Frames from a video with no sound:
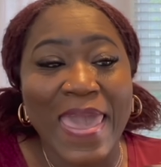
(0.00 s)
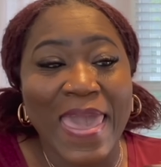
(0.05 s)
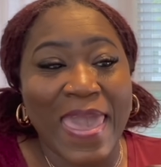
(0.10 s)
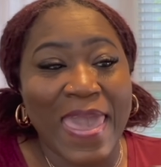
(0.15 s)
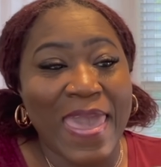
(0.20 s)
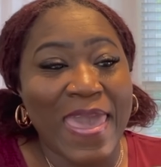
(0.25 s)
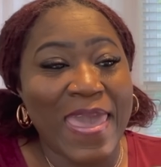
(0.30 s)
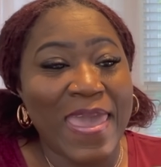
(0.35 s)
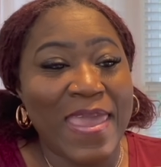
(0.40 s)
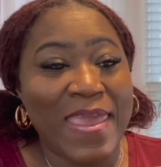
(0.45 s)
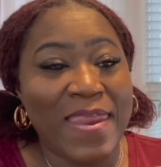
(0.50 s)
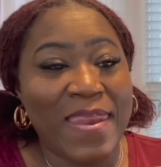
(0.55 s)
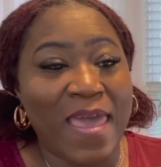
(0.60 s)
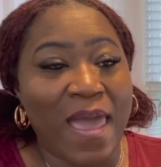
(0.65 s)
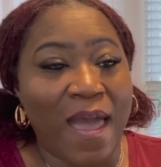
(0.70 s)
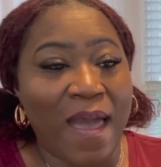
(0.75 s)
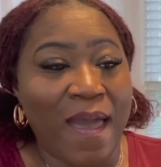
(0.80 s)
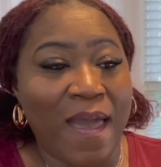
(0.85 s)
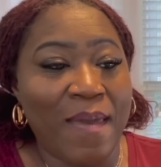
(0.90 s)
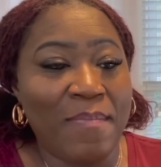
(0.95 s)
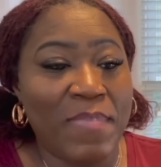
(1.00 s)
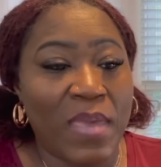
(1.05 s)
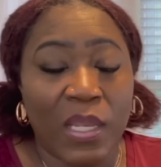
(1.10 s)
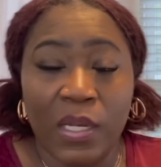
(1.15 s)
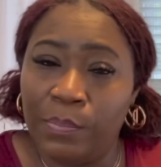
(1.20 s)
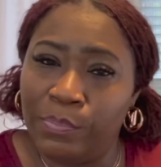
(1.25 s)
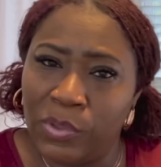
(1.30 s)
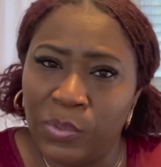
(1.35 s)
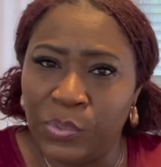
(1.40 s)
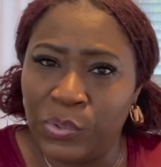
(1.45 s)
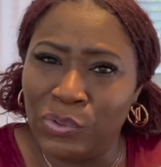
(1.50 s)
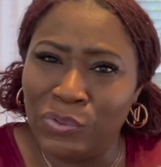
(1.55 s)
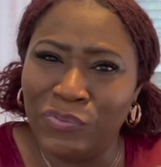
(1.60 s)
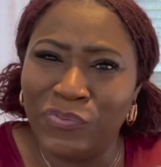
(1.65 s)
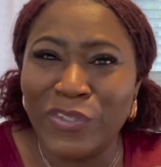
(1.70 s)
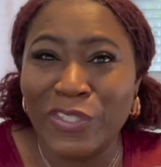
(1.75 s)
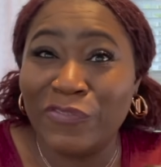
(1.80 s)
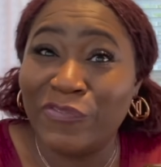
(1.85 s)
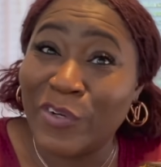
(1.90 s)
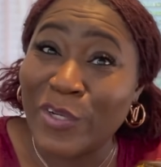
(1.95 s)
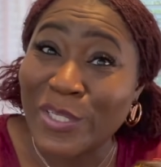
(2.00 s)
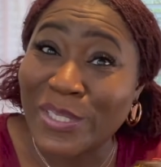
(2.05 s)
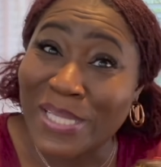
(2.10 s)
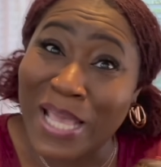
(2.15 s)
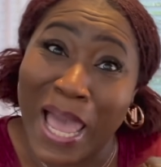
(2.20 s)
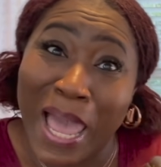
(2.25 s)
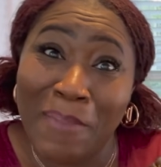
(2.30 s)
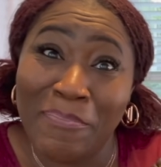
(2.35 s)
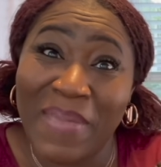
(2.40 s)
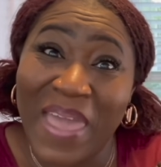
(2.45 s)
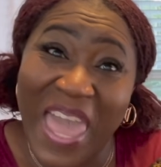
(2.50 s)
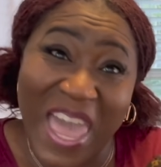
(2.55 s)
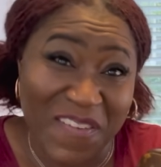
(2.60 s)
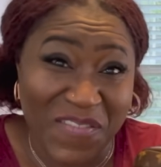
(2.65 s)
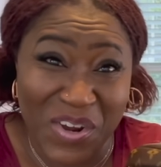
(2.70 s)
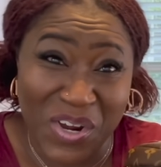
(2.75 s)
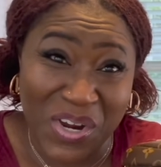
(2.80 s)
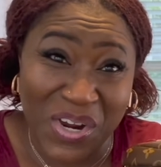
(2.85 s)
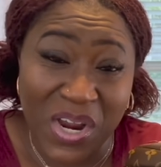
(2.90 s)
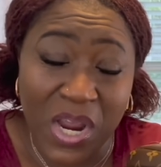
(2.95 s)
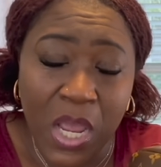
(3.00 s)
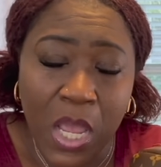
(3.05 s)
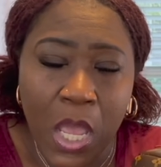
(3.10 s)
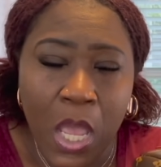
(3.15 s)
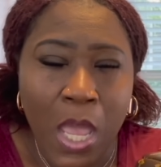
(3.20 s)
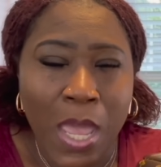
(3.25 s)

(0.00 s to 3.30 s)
And I made a boo-boo for the first time ever.